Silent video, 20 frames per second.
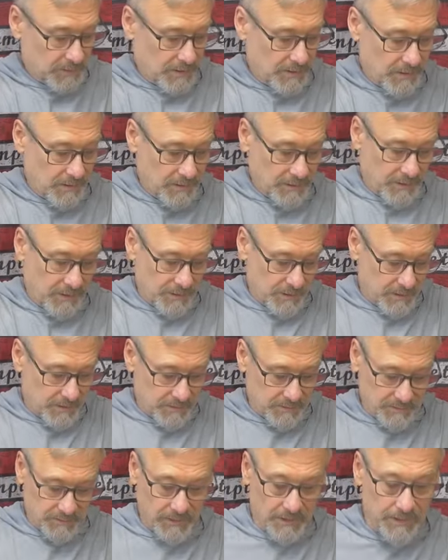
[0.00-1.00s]
I think you
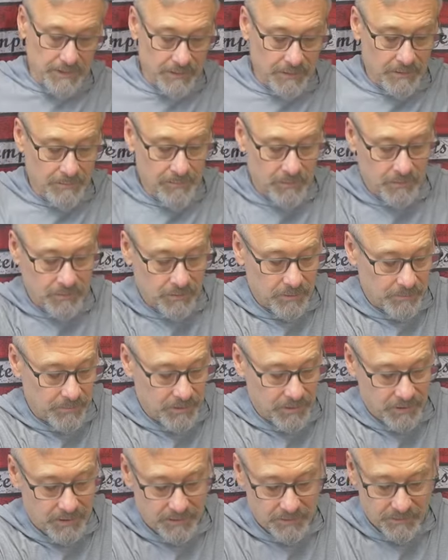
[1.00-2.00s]
gotta tighten it up a little
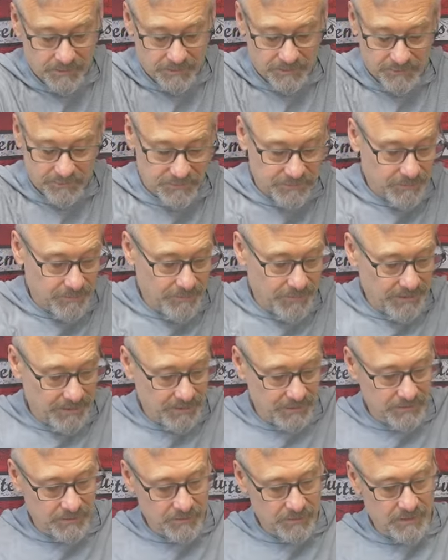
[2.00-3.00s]
bit here just to make
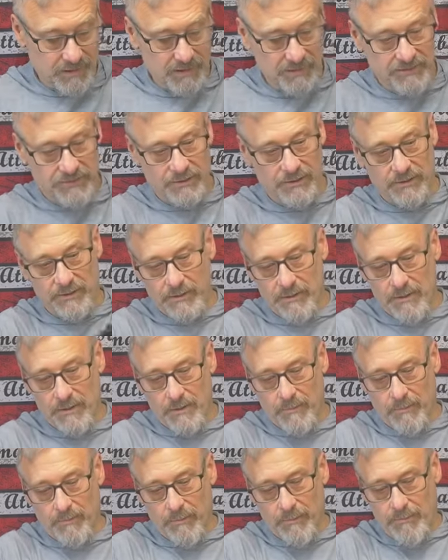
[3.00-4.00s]
it a little easier
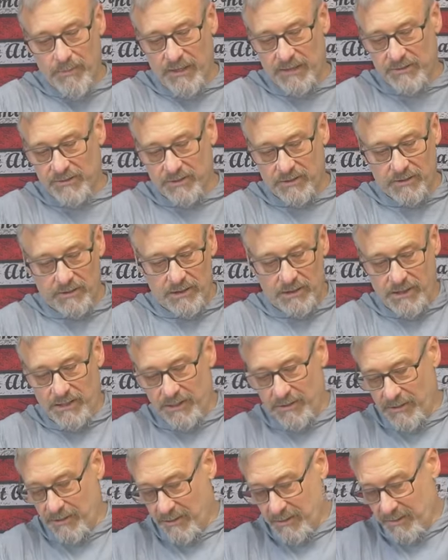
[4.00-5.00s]
but basically
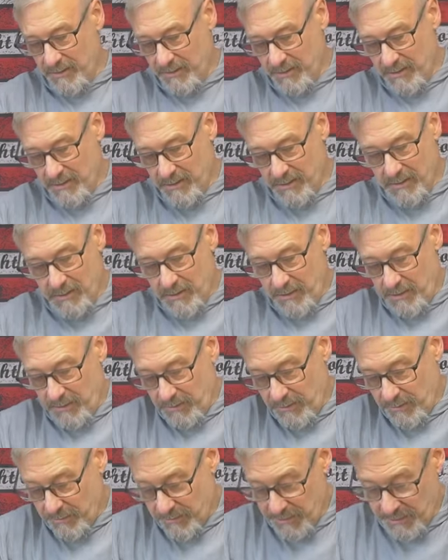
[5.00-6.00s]
here
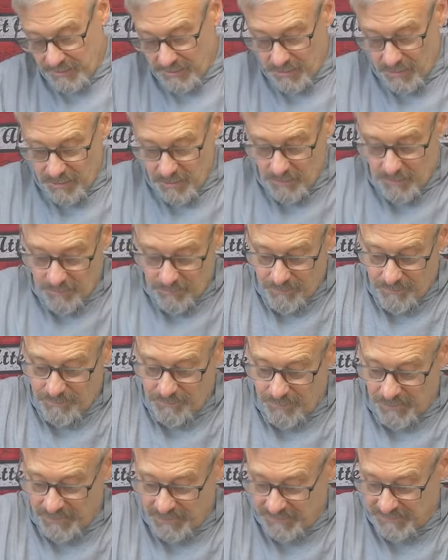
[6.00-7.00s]
you can go
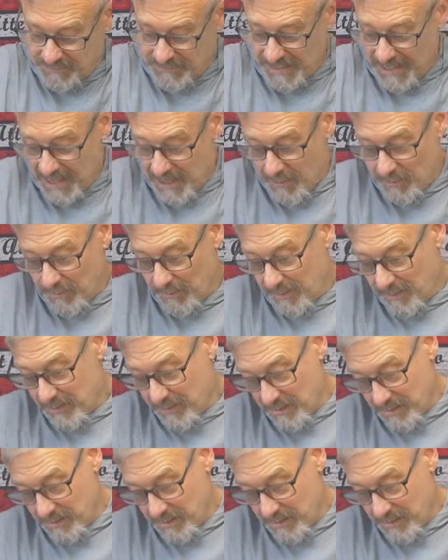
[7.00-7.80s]
bring this out